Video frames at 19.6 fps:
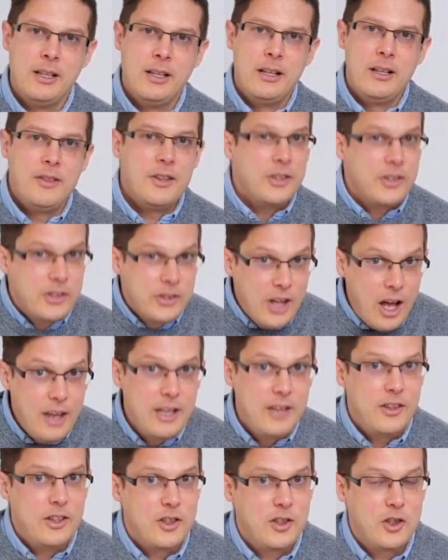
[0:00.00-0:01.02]
The son in
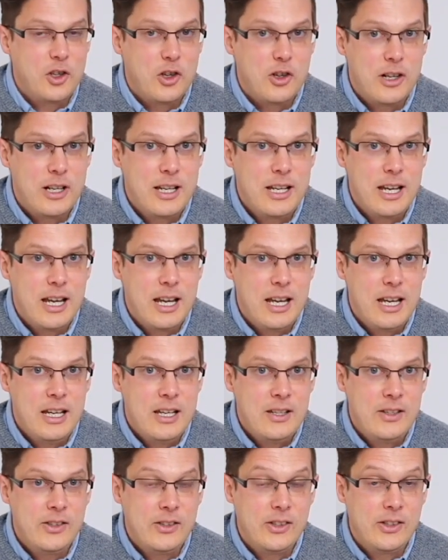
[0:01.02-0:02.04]
the story
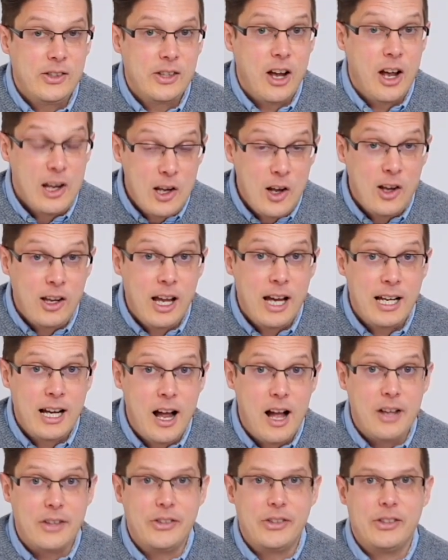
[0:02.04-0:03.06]
is a lot like
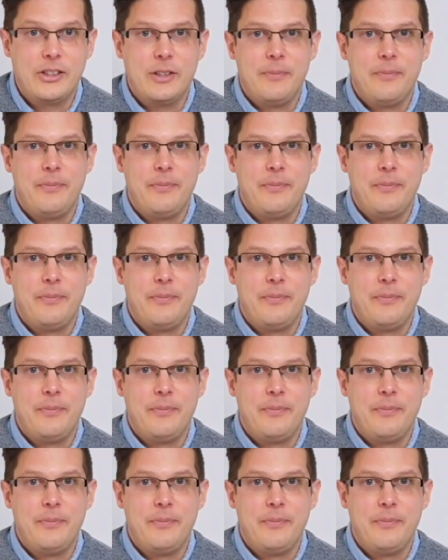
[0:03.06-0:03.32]
us.